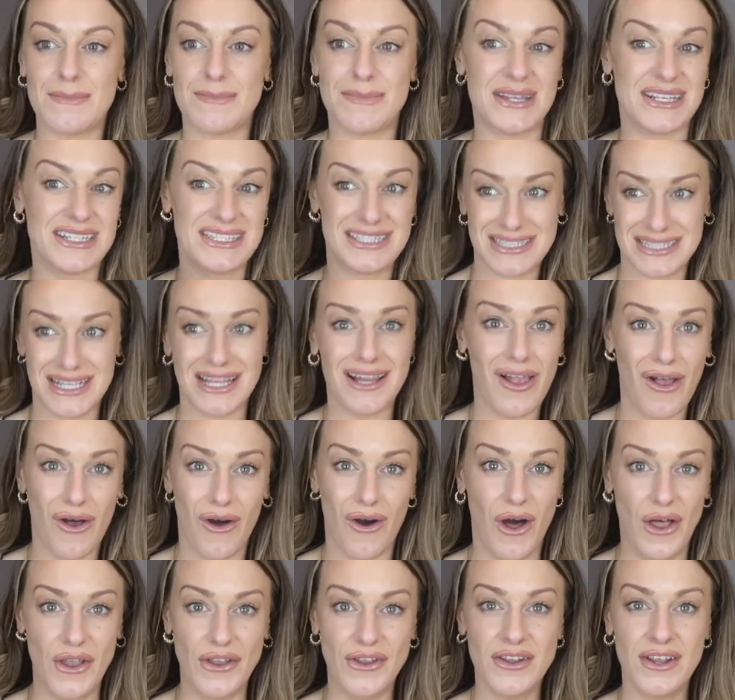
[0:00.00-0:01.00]
This is still
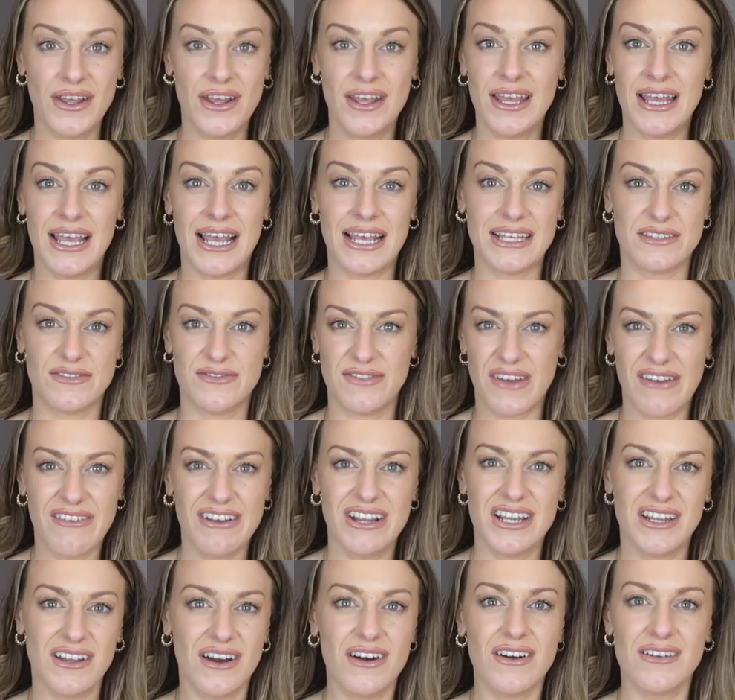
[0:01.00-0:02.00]
on. It's a
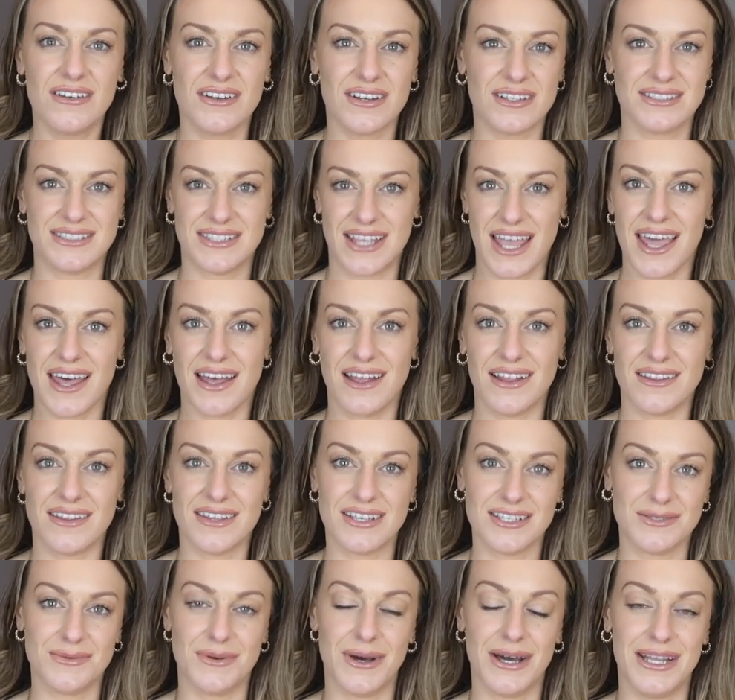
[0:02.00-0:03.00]
very long sale,
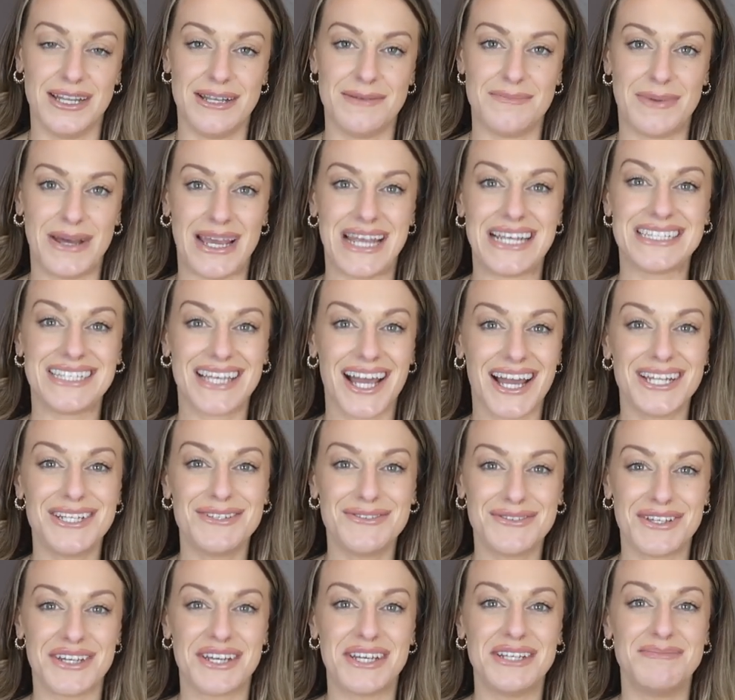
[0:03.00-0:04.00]
this one, but it's kind
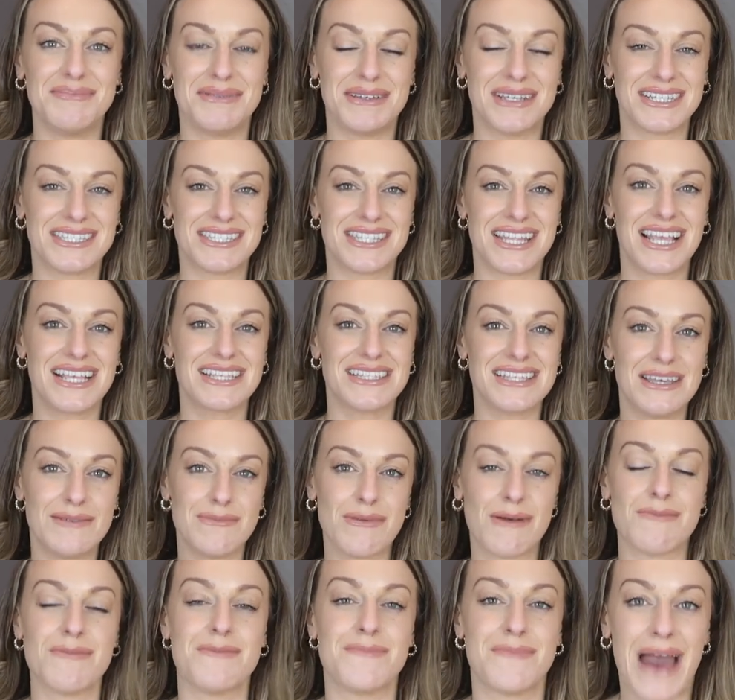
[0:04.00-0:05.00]
of good because things
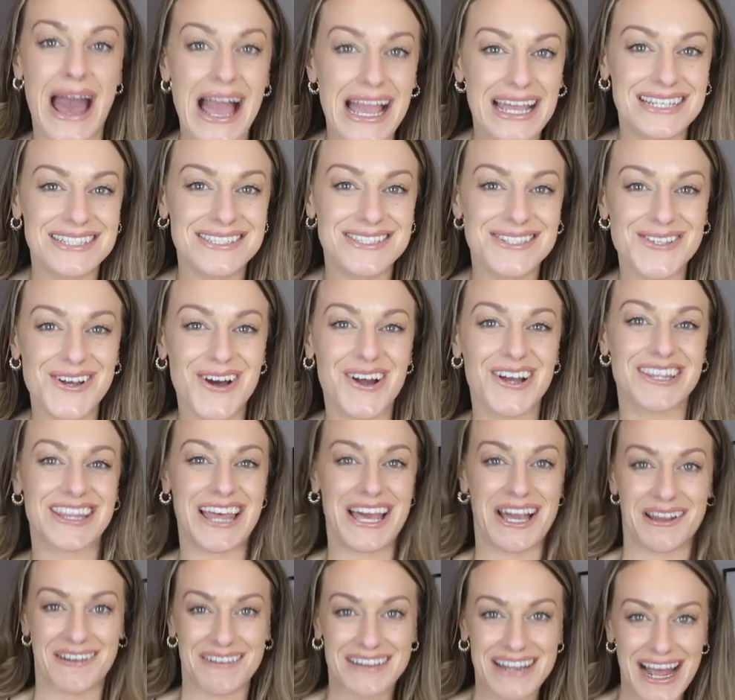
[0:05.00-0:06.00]
keep coming back in stock
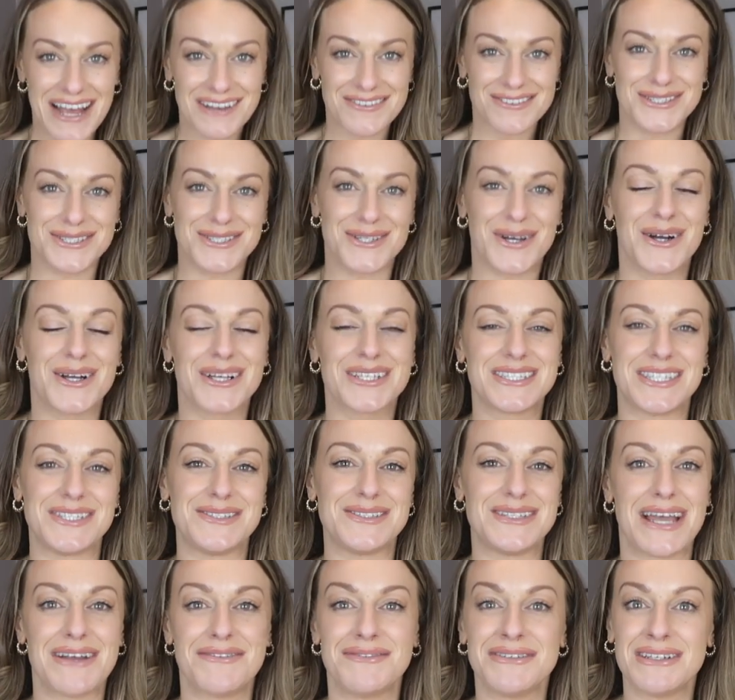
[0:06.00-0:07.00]
and they're going out of stock. So
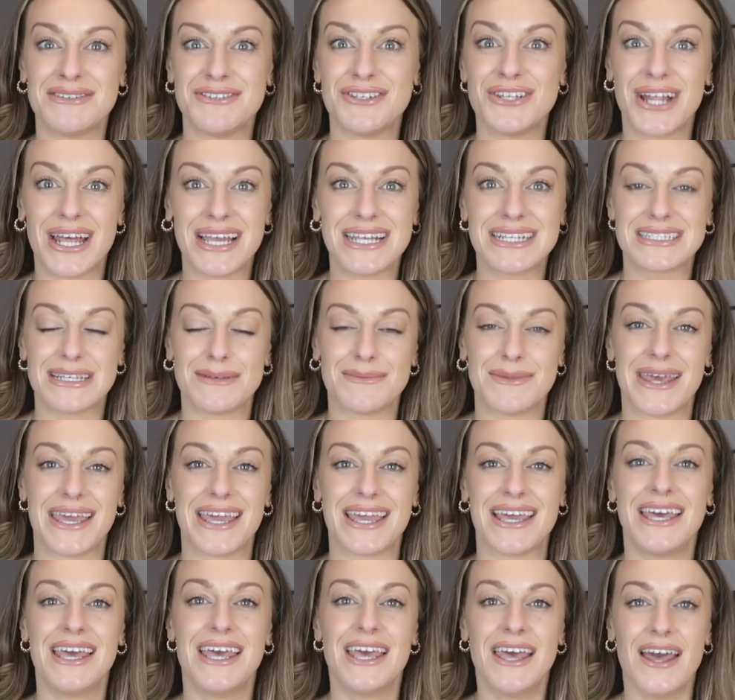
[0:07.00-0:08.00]
definitely if you like
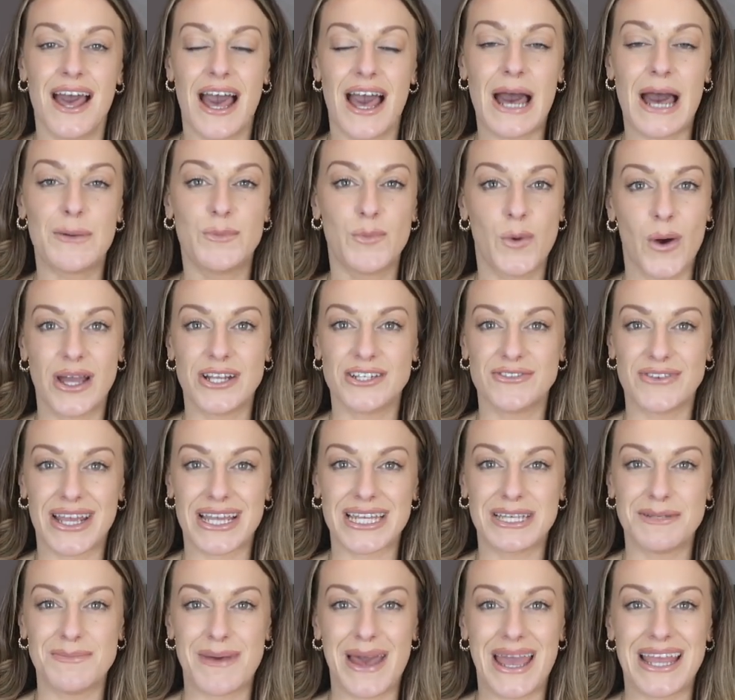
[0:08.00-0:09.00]
something, what I'd
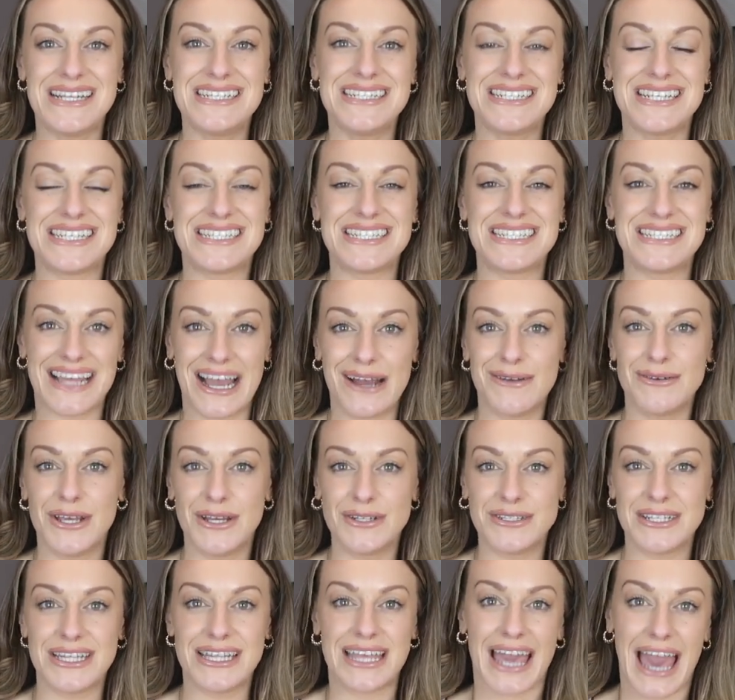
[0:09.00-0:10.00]
recommend is
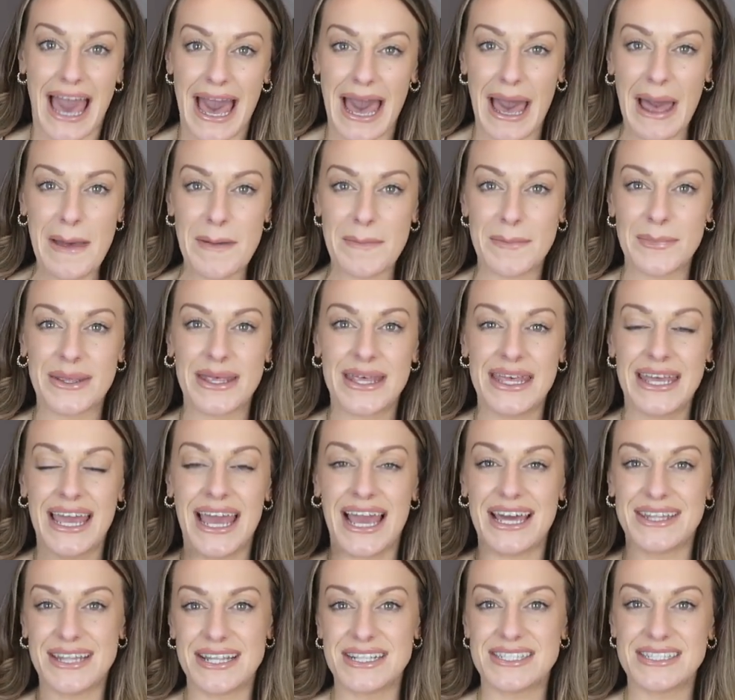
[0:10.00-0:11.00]
downloading the app
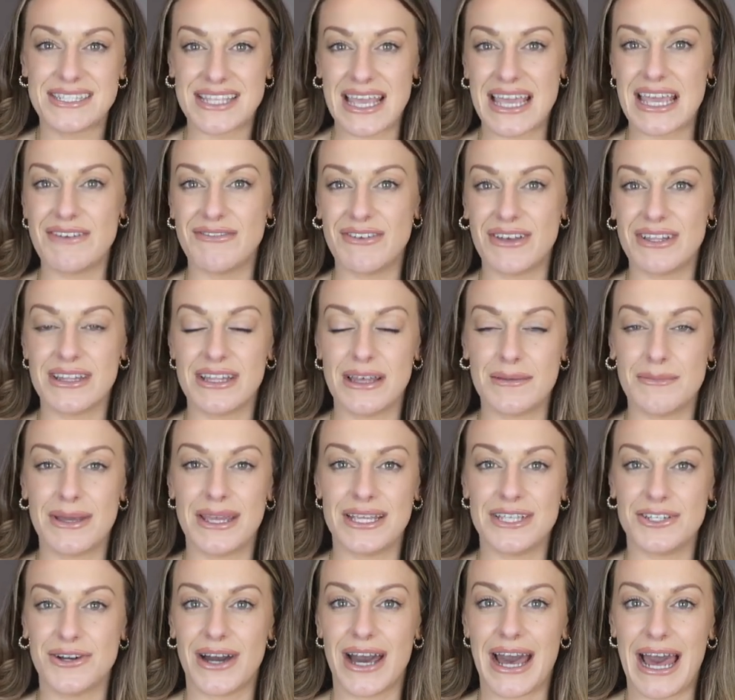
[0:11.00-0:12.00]
and then saving them
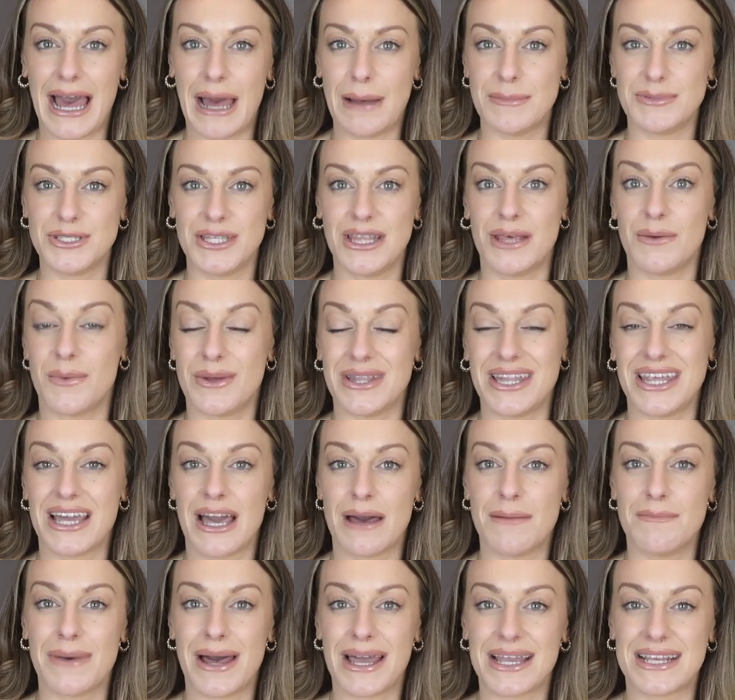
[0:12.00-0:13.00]
in your app so that when they
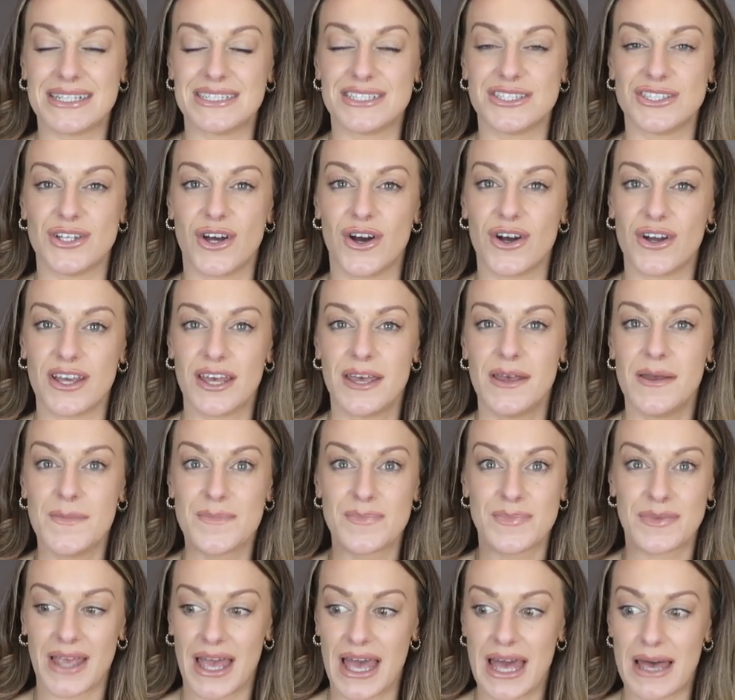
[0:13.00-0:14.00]
come back in stock,
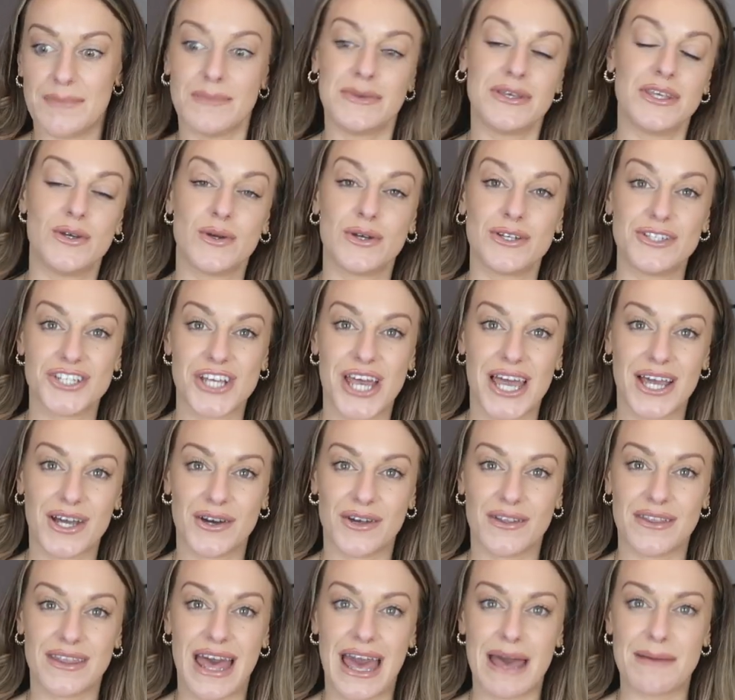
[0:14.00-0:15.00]
you can check
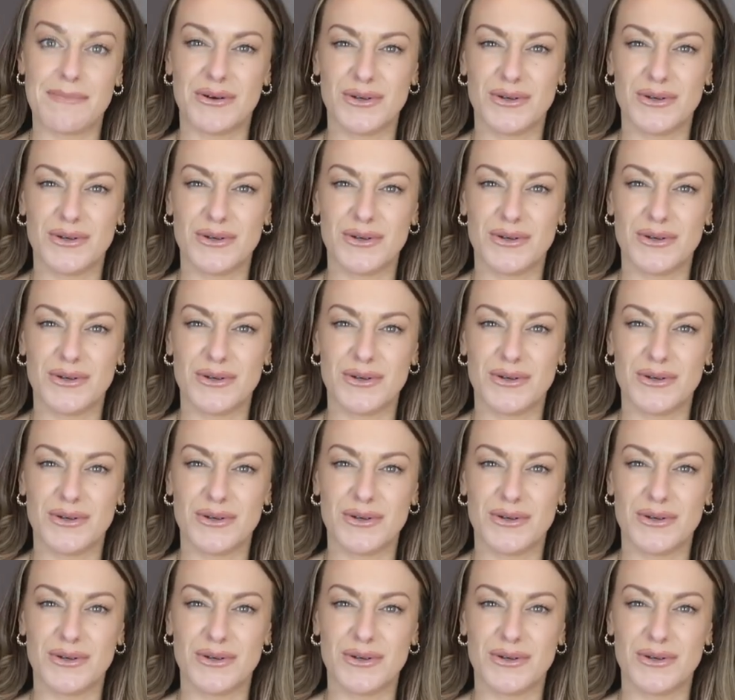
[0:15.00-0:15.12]
on there.